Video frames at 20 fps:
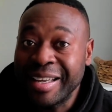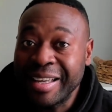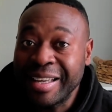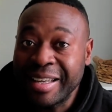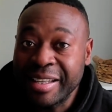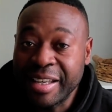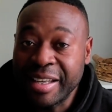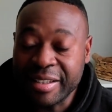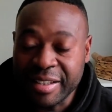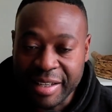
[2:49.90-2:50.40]

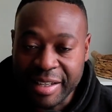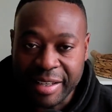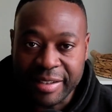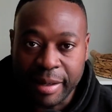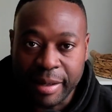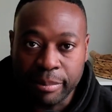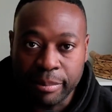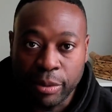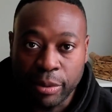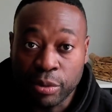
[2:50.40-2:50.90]
Here's an
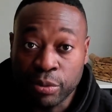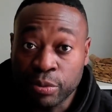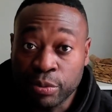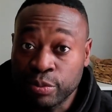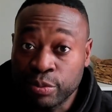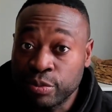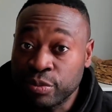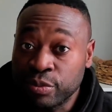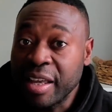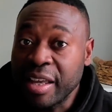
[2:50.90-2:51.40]
example.
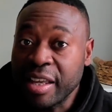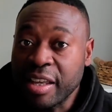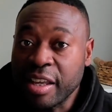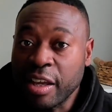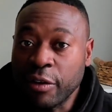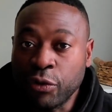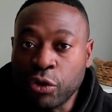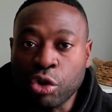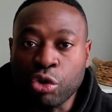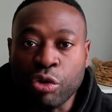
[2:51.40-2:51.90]

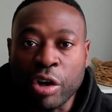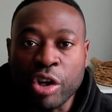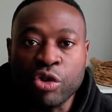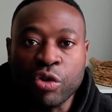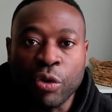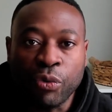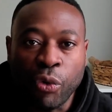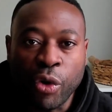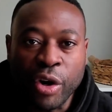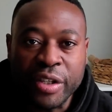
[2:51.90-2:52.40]
If you raise
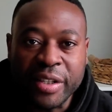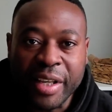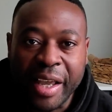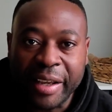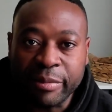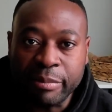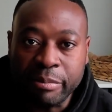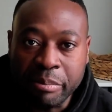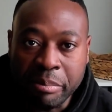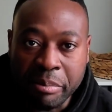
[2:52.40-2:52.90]
your voice
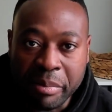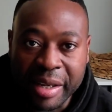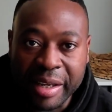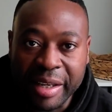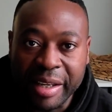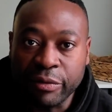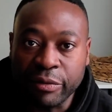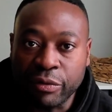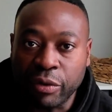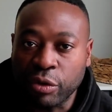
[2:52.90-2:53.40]
at me
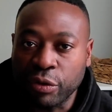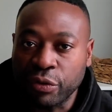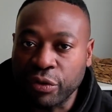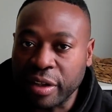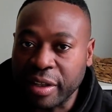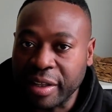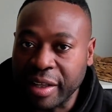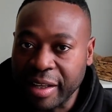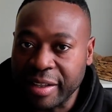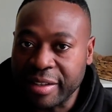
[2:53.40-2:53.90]
in front of the
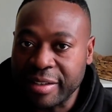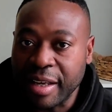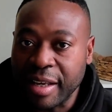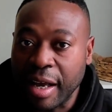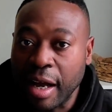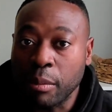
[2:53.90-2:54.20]
kids,